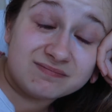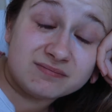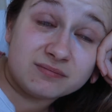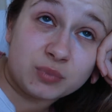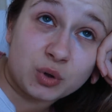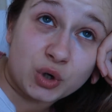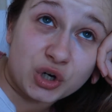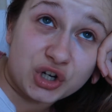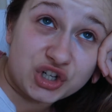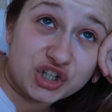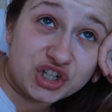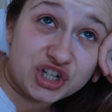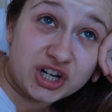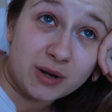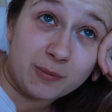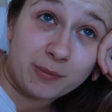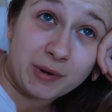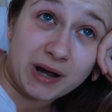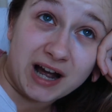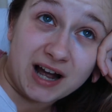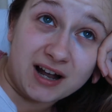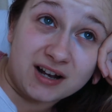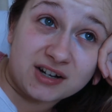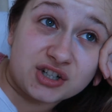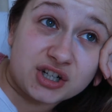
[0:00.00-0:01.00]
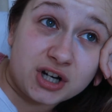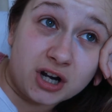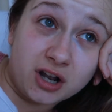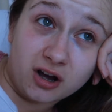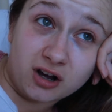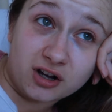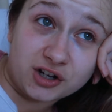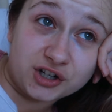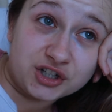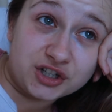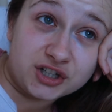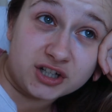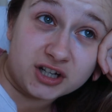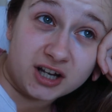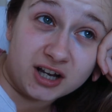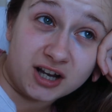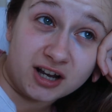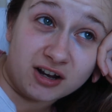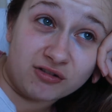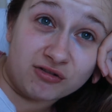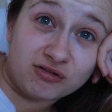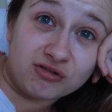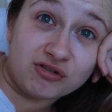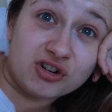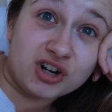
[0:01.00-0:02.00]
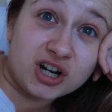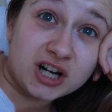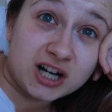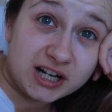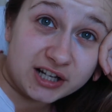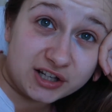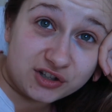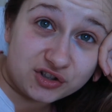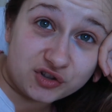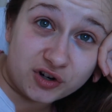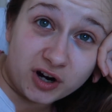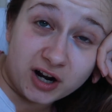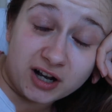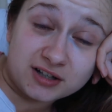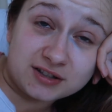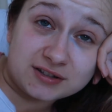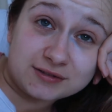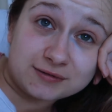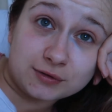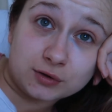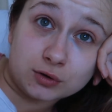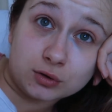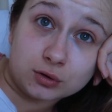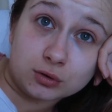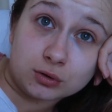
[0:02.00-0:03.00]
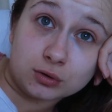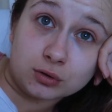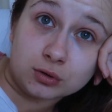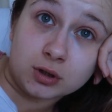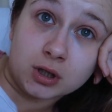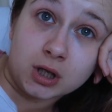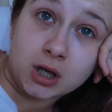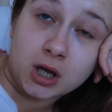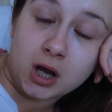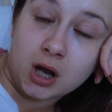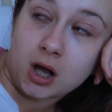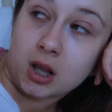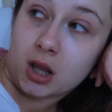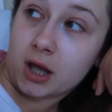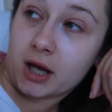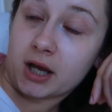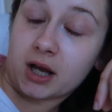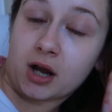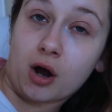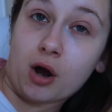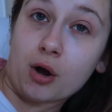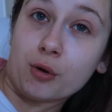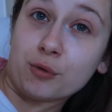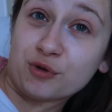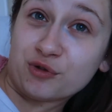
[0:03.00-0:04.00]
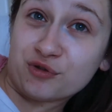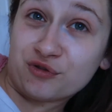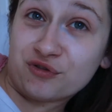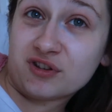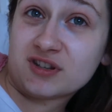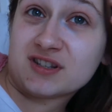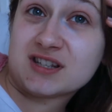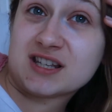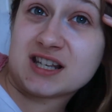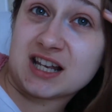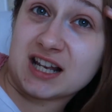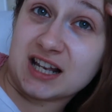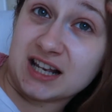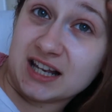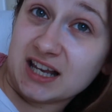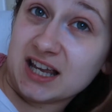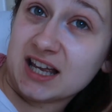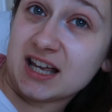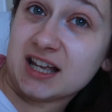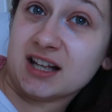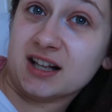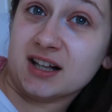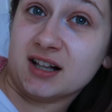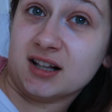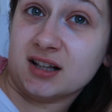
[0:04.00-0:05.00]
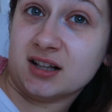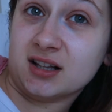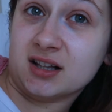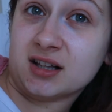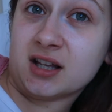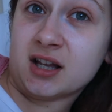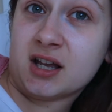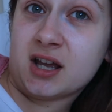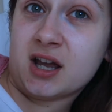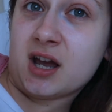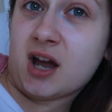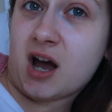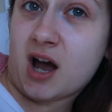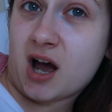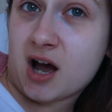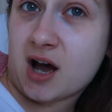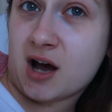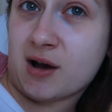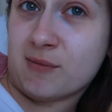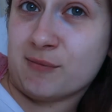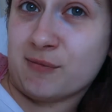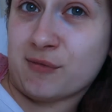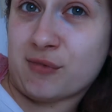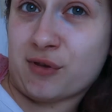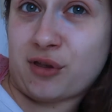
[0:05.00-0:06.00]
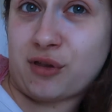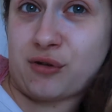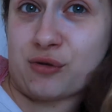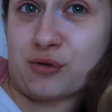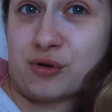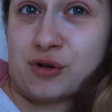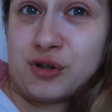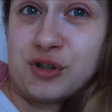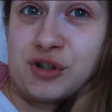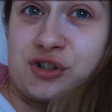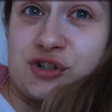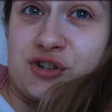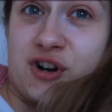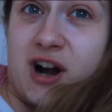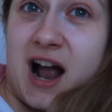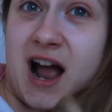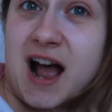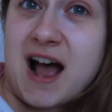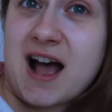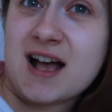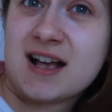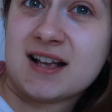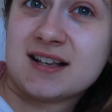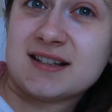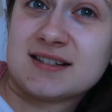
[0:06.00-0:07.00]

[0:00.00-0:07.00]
pretty shit patch last year, really stressful, like I was physically ill through stress.